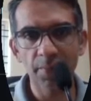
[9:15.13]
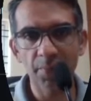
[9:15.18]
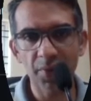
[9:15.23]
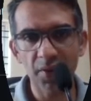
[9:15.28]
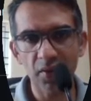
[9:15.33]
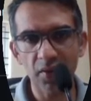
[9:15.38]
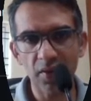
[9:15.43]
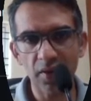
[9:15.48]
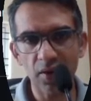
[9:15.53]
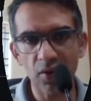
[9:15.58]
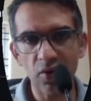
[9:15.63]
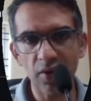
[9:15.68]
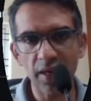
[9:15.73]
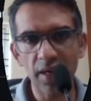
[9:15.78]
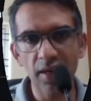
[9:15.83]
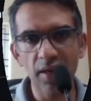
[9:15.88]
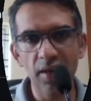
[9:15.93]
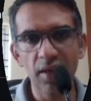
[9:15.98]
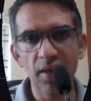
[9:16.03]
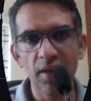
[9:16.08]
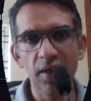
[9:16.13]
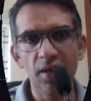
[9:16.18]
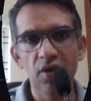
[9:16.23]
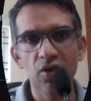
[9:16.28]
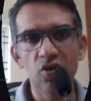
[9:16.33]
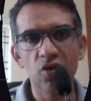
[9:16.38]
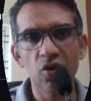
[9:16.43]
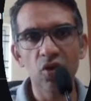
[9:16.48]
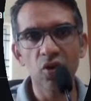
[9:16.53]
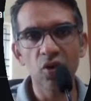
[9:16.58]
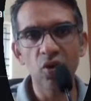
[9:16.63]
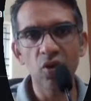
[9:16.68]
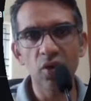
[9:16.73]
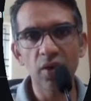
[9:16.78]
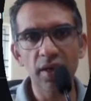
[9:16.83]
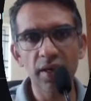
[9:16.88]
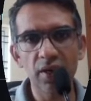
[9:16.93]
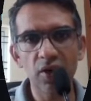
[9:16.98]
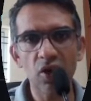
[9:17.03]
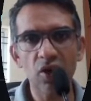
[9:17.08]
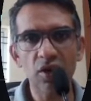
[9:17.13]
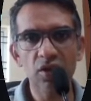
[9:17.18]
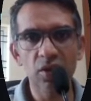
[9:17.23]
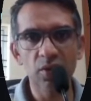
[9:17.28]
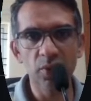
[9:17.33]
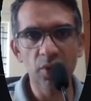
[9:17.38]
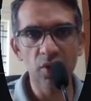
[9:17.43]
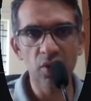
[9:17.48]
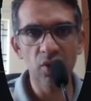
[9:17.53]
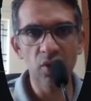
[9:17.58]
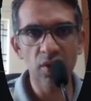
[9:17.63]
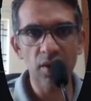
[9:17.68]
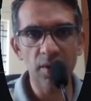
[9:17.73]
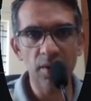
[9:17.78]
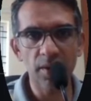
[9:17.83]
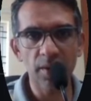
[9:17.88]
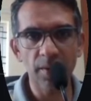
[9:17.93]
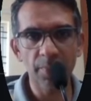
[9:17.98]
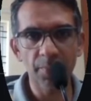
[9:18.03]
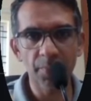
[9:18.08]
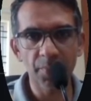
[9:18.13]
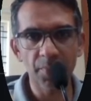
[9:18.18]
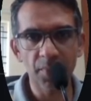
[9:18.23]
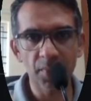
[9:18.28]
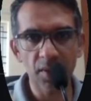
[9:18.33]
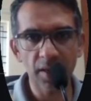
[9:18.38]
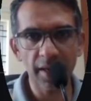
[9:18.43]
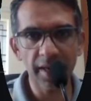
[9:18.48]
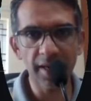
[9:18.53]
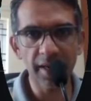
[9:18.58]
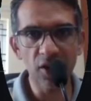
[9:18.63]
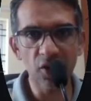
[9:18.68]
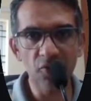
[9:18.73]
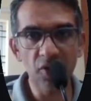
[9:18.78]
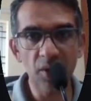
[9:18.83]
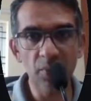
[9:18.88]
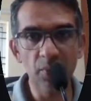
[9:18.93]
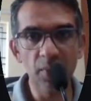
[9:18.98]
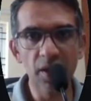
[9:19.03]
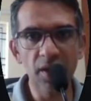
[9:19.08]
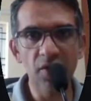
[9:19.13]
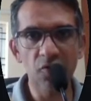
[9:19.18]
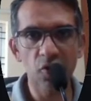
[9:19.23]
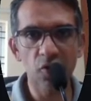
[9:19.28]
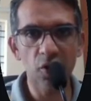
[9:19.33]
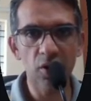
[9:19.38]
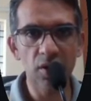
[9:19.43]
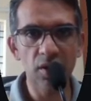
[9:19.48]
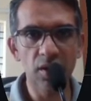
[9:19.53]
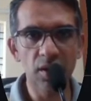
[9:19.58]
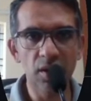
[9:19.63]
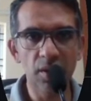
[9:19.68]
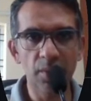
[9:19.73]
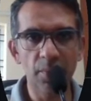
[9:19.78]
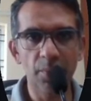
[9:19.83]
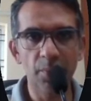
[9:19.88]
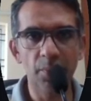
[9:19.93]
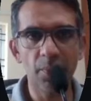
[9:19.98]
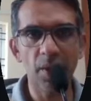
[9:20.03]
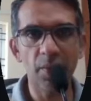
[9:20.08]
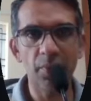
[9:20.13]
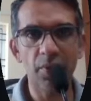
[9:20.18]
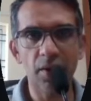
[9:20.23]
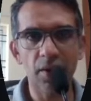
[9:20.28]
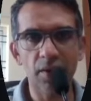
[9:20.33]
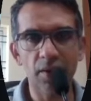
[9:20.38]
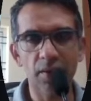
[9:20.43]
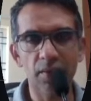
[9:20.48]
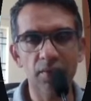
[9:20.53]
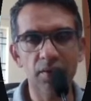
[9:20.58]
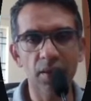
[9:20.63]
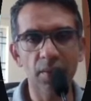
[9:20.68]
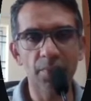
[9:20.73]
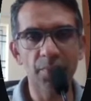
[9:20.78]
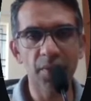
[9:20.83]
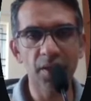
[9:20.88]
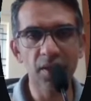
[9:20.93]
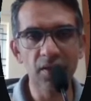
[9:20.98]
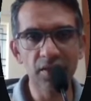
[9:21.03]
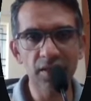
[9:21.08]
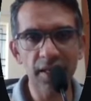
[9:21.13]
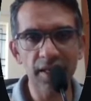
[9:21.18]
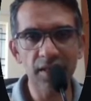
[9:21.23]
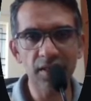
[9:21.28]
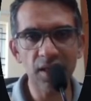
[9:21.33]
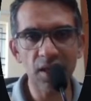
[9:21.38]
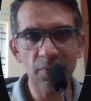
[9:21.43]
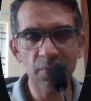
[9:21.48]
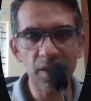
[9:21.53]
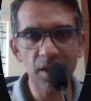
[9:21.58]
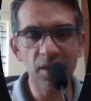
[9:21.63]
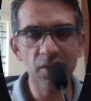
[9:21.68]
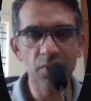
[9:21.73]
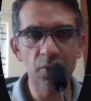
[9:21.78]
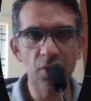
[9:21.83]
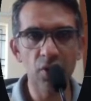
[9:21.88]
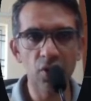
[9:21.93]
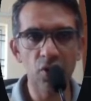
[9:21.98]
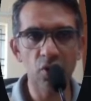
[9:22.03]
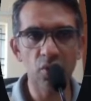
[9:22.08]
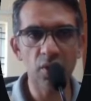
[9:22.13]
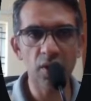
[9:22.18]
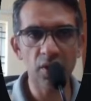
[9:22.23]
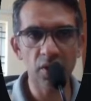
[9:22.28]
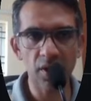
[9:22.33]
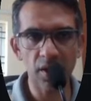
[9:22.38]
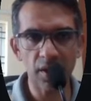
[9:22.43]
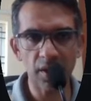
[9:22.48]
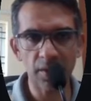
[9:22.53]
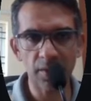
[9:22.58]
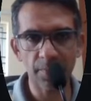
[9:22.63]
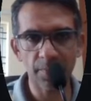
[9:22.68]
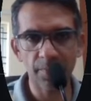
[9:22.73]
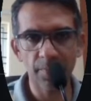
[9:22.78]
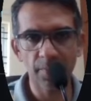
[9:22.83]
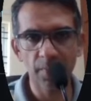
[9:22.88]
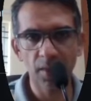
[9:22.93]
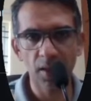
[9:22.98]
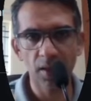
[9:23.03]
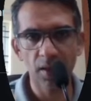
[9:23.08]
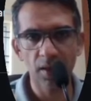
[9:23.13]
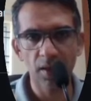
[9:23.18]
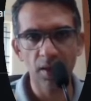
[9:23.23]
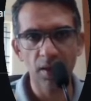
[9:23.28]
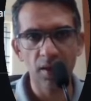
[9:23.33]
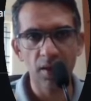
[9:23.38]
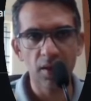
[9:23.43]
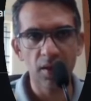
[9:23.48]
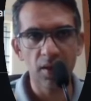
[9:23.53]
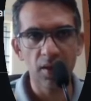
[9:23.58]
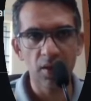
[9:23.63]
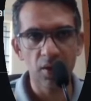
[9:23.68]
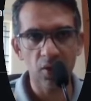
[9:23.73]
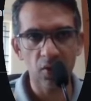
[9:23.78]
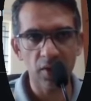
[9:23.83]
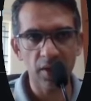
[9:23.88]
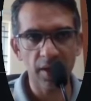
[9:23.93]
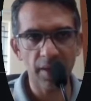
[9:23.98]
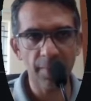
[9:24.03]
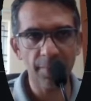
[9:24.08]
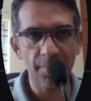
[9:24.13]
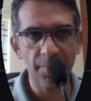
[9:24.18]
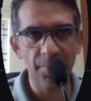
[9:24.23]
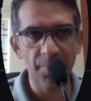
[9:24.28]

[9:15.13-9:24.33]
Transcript: this thing. Okay, so it talks about um, kind of summary for the paper. Some insights are being pulled over here. Okay.